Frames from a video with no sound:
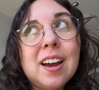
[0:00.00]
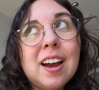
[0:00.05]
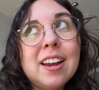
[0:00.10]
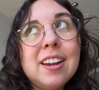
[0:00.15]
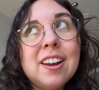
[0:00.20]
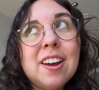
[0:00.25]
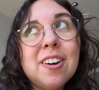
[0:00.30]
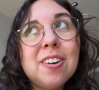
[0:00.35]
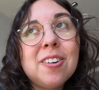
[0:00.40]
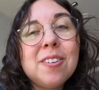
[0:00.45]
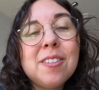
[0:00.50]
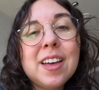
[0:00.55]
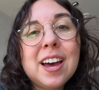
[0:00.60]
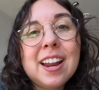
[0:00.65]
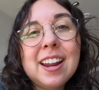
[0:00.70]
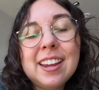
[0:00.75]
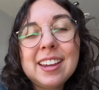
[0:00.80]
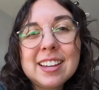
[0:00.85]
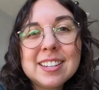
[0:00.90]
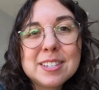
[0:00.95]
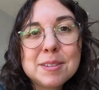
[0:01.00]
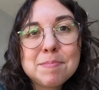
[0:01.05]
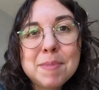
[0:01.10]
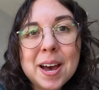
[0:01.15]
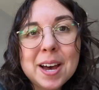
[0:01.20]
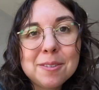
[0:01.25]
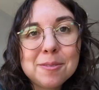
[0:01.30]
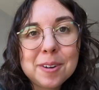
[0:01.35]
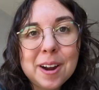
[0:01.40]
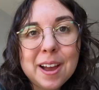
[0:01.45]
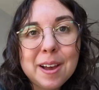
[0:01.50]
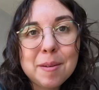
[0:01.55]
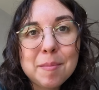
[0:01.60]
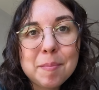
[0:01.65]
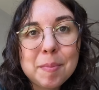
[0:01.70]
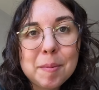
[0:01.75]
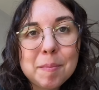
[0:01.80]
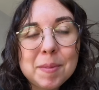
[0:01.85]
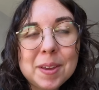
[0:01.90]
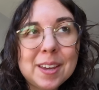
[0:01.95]
I know that it gets a bad
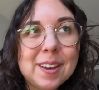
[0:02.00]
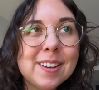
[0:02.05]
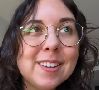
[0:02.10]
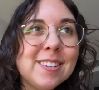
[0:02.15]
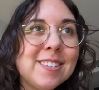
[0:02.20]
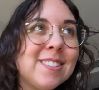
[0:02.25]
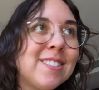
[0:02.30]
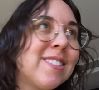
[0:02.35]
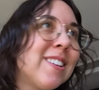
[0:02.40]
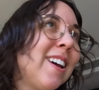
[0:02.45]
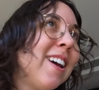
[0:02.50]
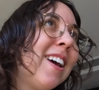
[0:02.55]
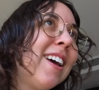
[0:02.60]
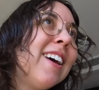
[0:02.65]
rep because